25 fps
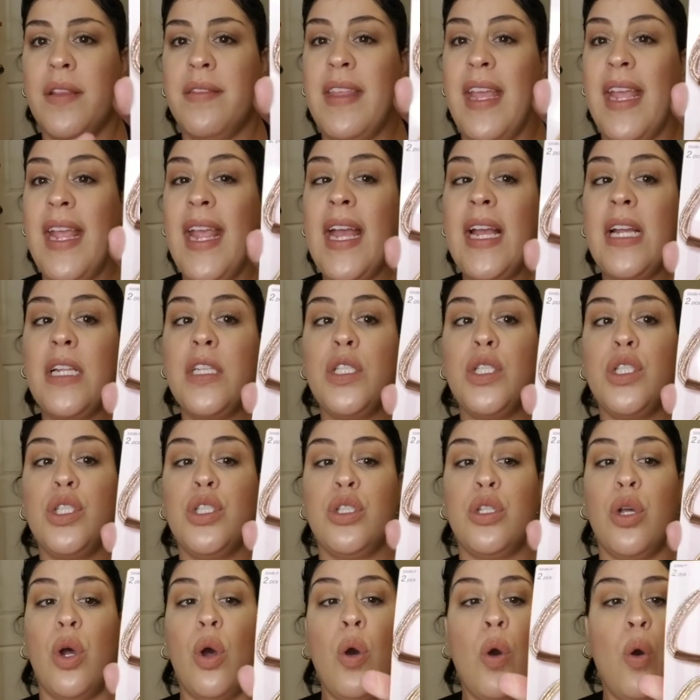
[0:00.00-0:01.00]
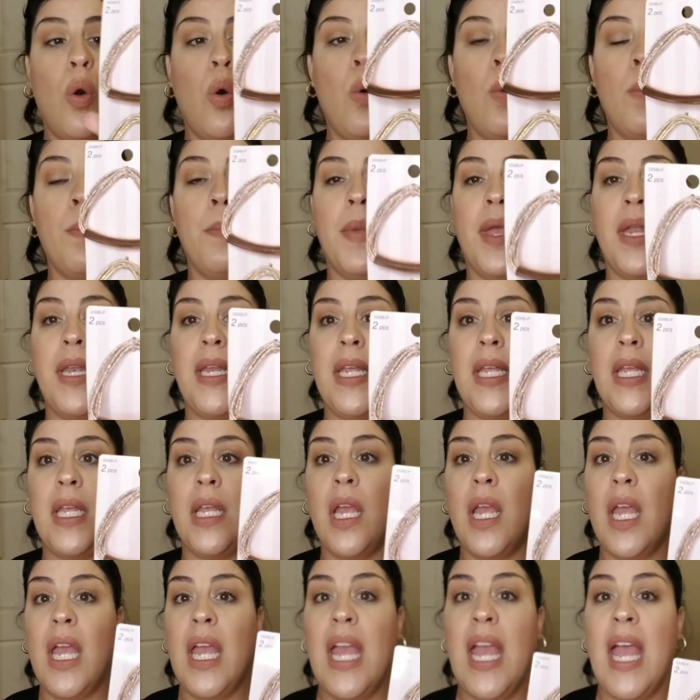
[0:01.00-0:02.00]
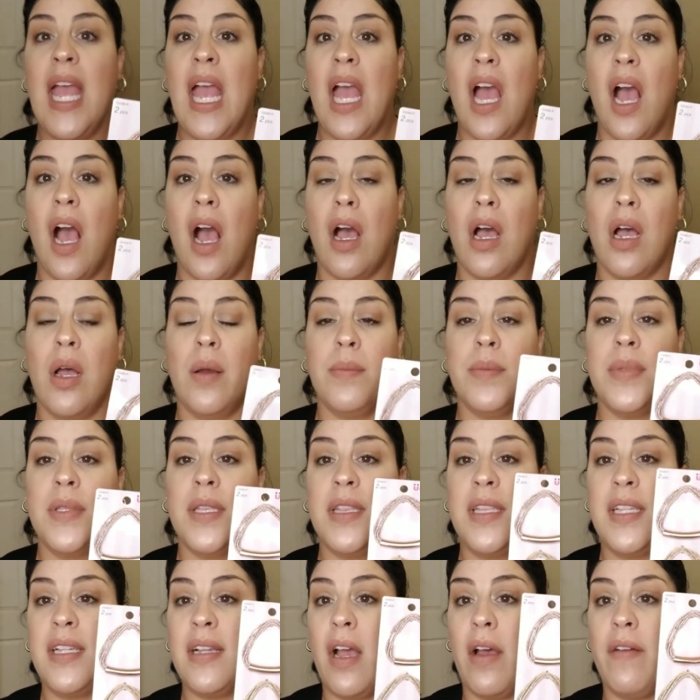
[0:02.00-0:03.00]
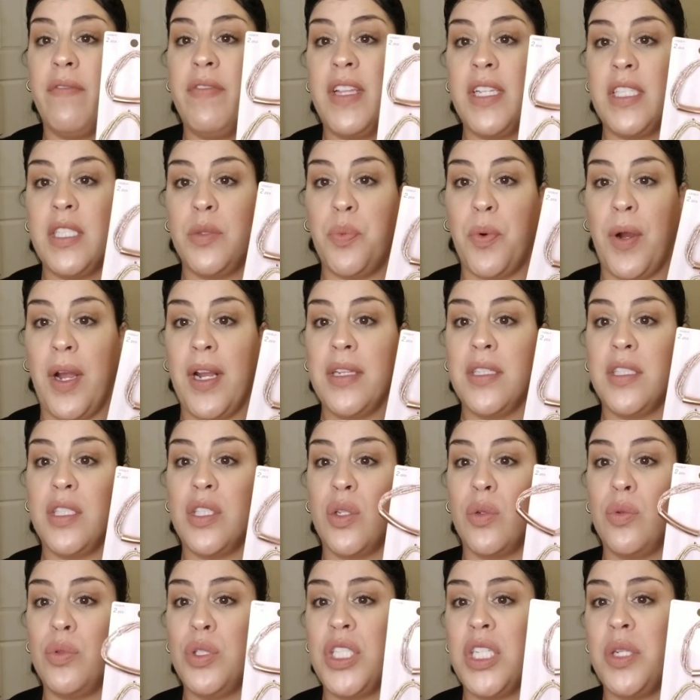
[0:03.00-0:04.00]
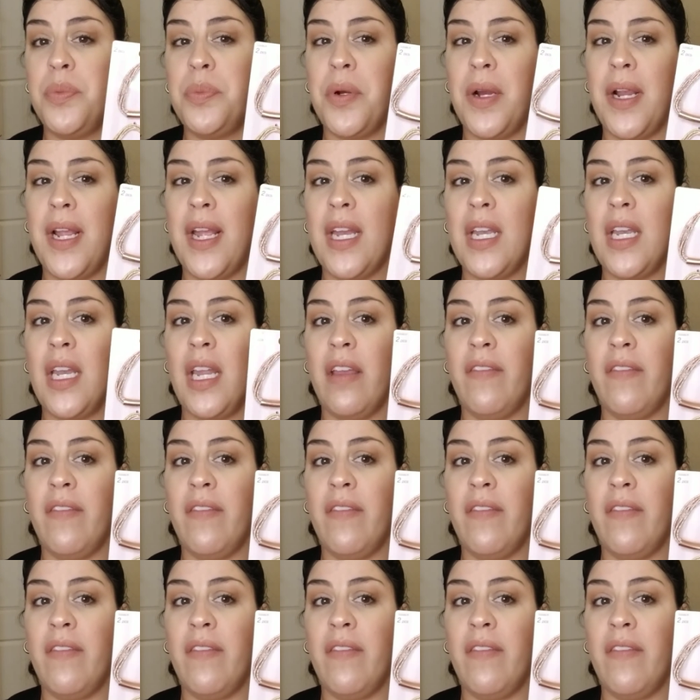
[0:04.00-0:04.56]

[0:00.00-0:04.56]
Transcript: They had so many um, th of this brand, Scunci brand.